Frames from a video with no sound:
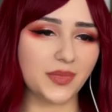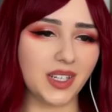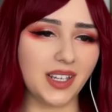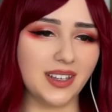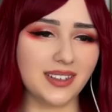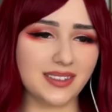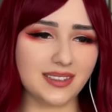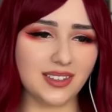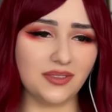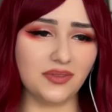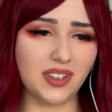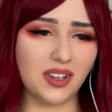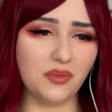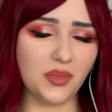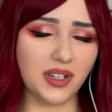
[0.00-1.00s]
I guess if
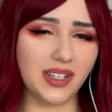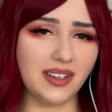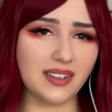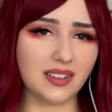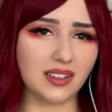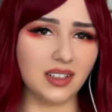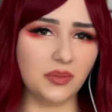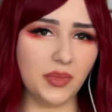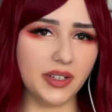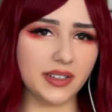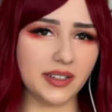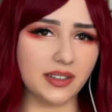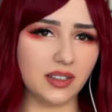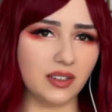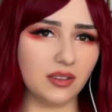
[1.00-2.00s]
their money is
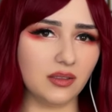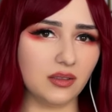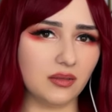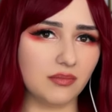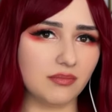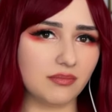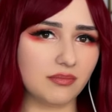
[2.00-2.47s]
unlimited, then